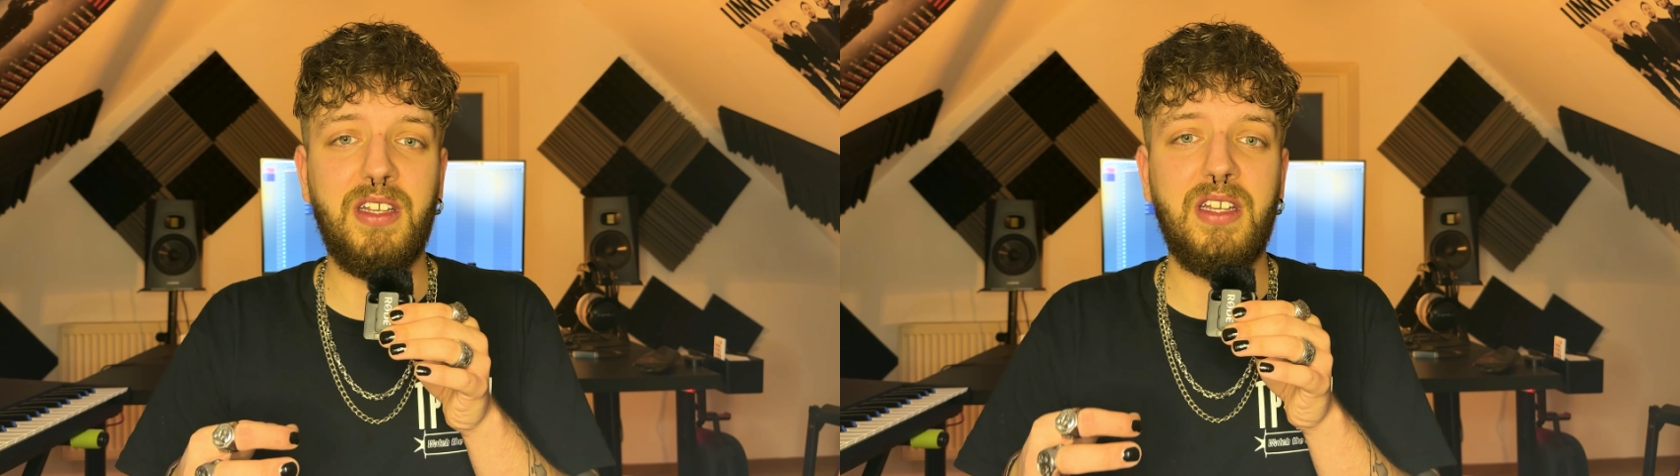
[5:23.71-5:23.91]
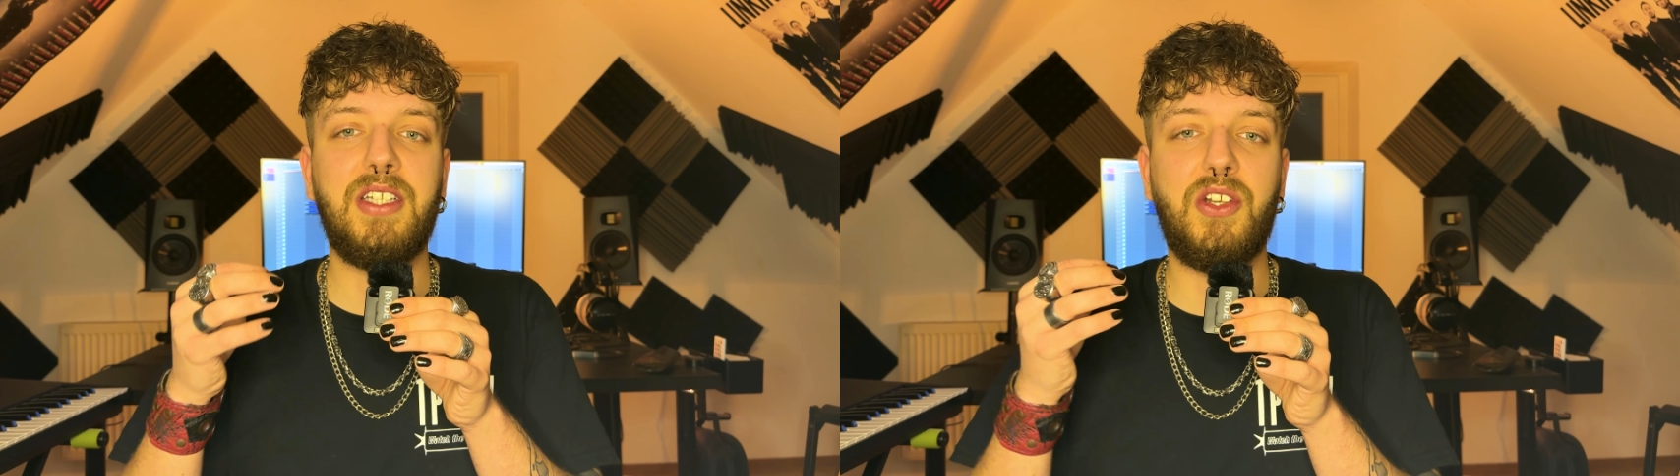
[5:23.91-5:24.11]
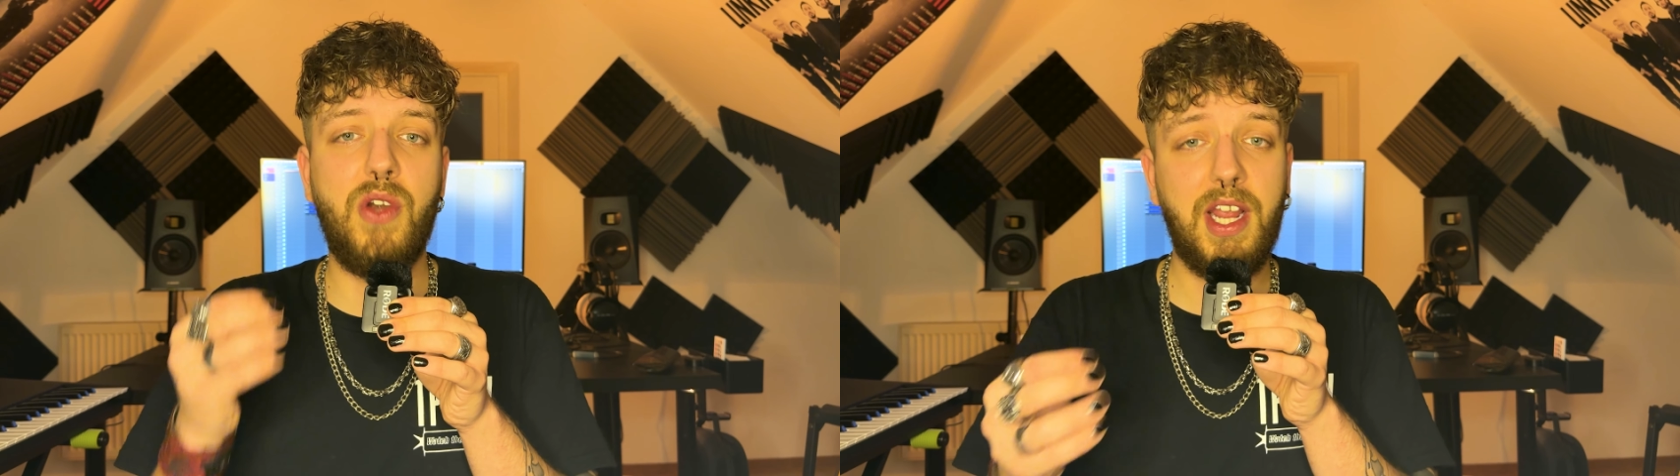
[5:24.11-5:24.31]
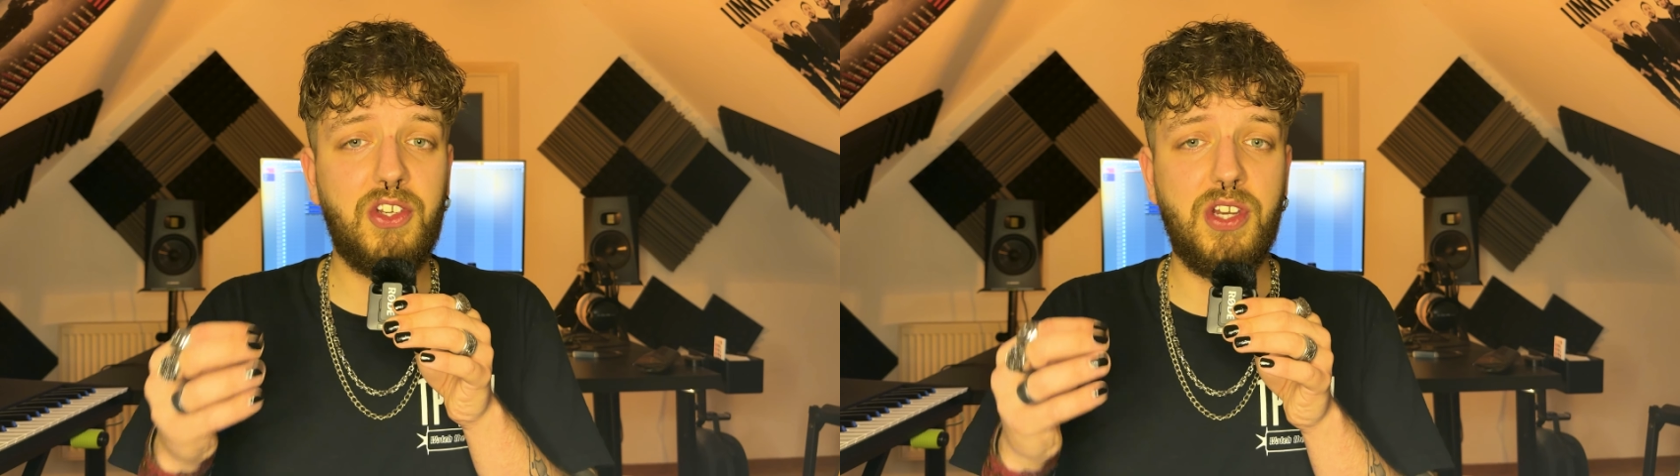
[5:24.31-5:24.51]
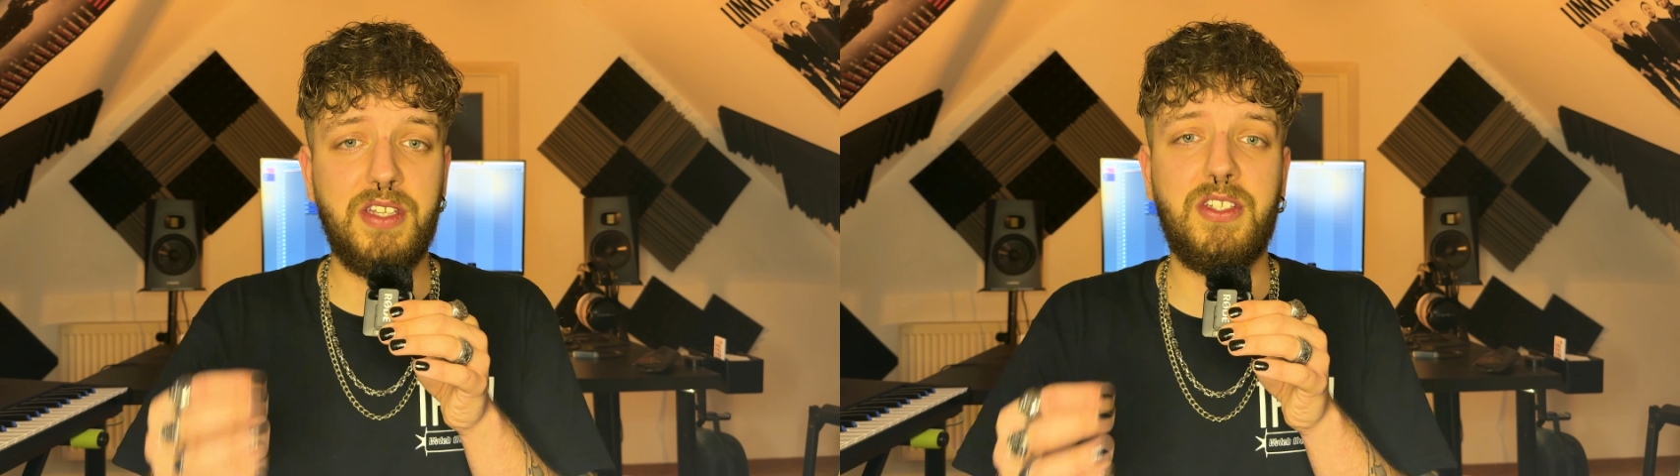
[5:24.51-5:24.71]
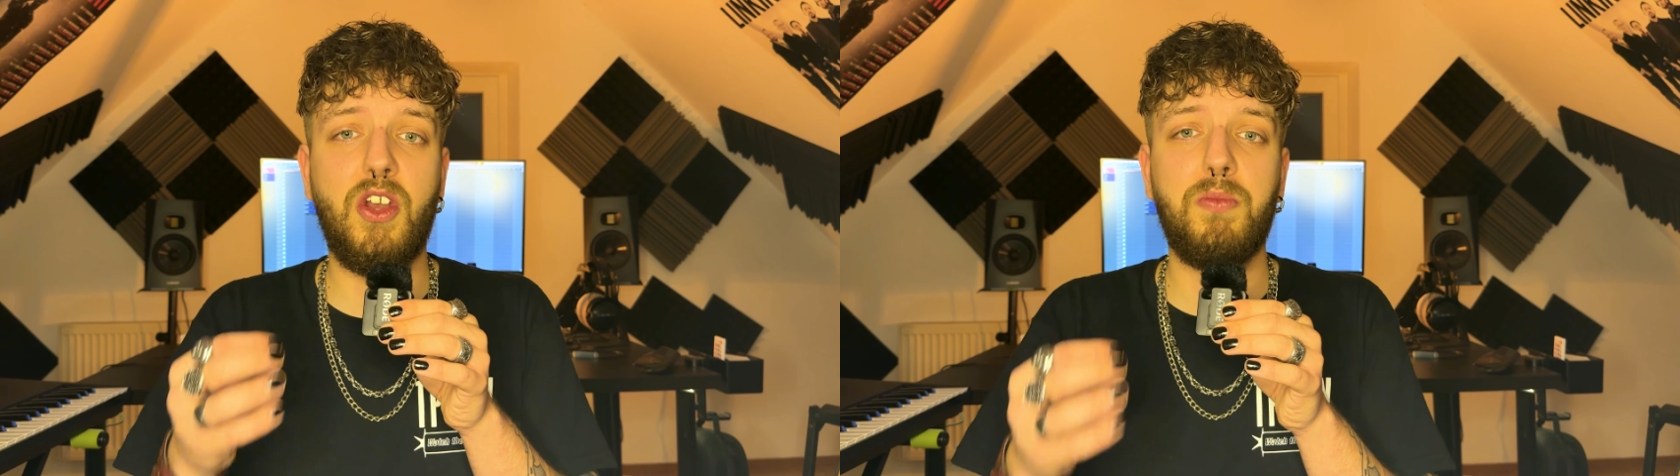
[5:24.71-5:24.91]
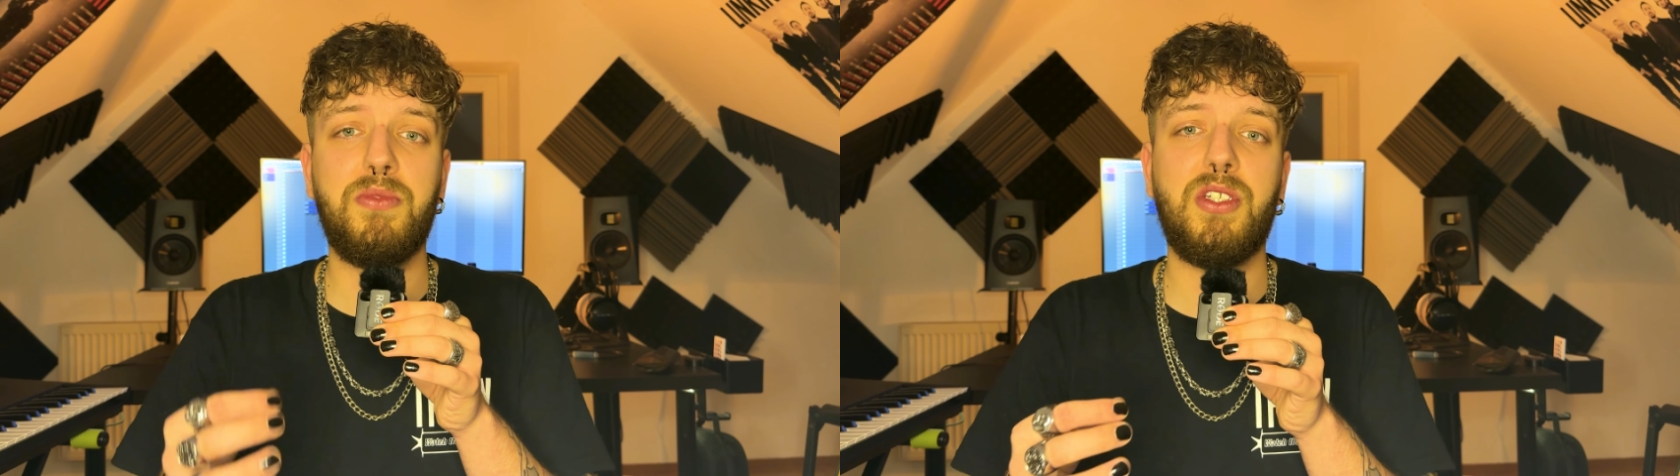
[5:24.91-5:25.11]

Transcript: the track just opens